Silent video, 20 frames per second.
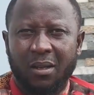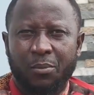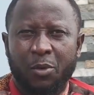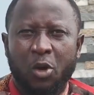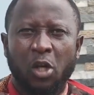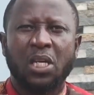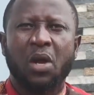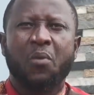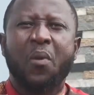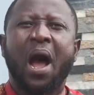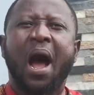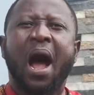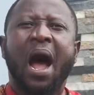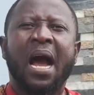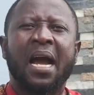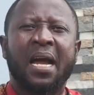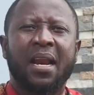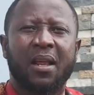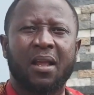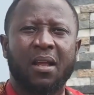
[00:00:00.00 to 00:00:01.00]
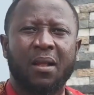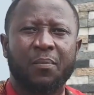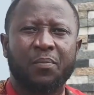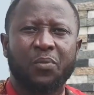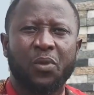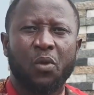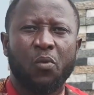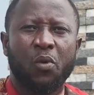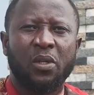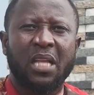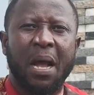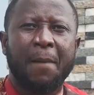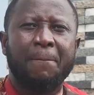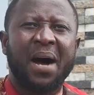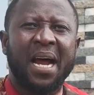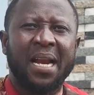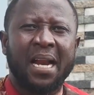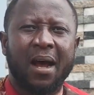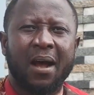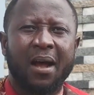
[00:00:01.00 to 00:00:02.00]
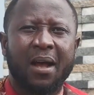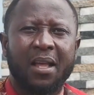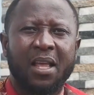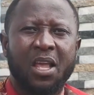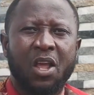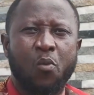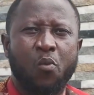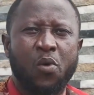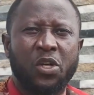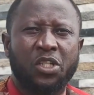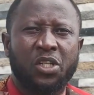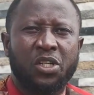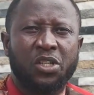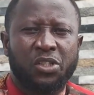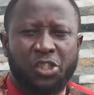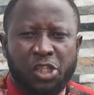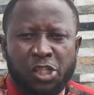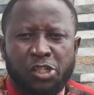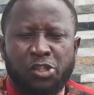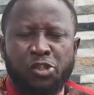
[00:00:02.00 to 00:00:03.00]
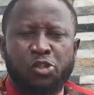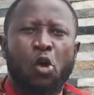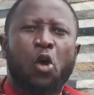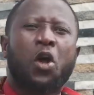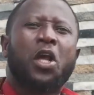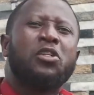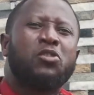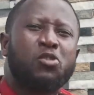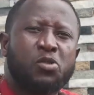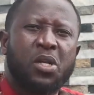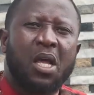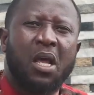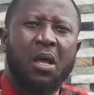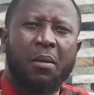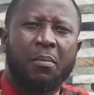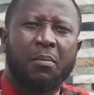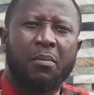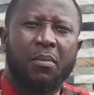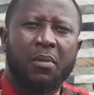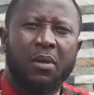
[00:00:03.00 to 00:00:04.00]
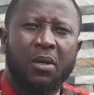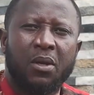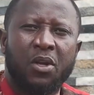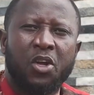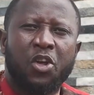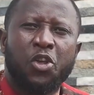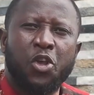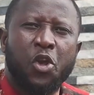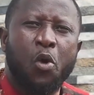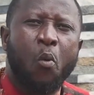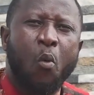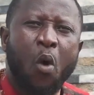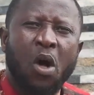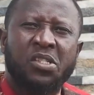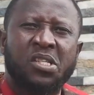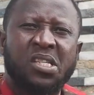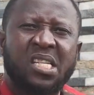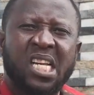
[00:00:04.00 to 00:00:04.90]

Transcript: because they were angry with her manner in which she's talking to them. You want